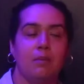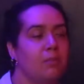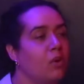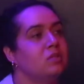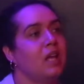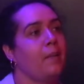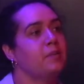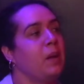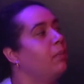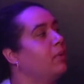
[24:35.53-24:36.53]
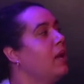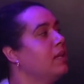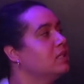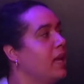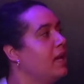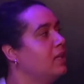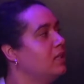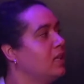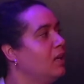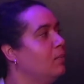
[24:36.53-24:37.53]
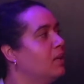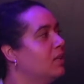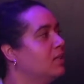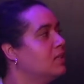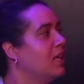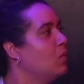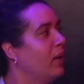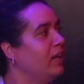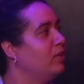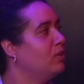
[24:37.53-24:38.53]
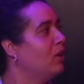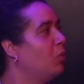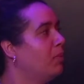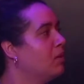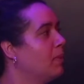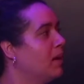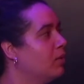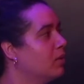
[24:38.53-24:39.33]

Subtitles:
that most times people are not saying anything because they wait on you to open your mouth.